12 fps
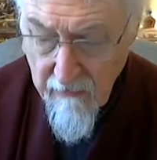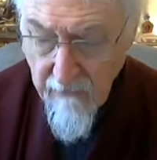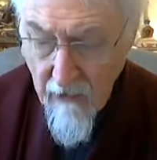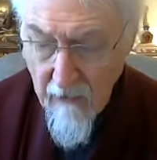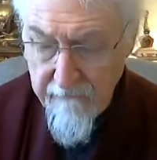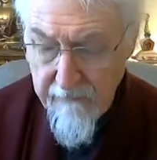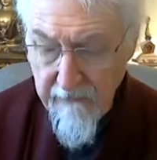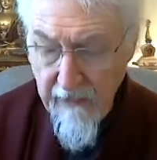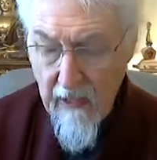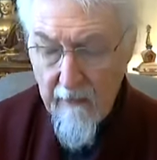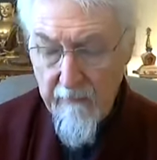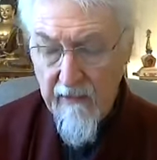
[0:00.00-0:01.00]
of all
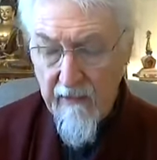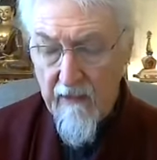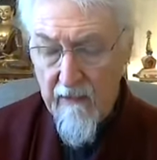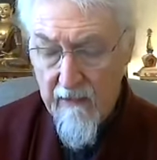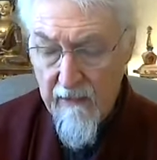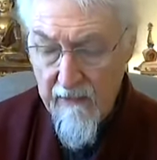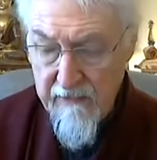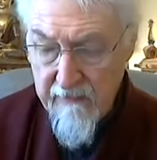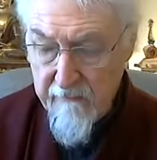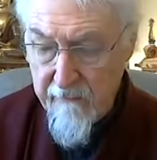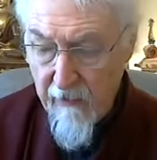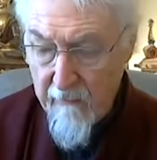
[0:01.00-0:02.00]
phenomena is
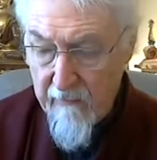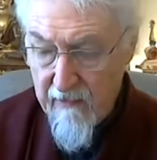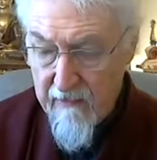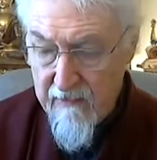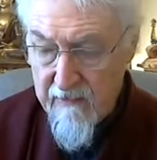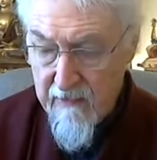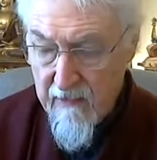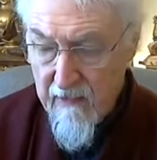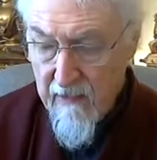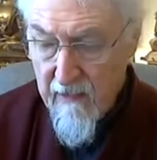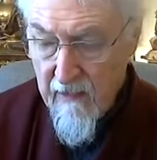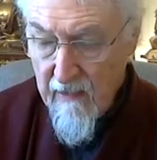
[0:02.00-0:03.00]
impermanence.
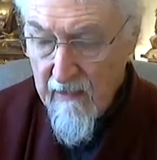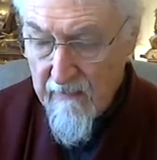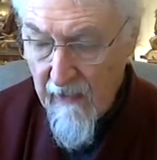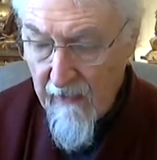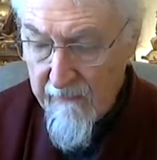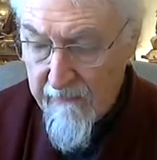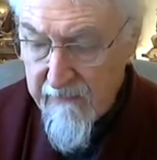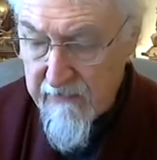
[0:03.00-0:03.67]
Death is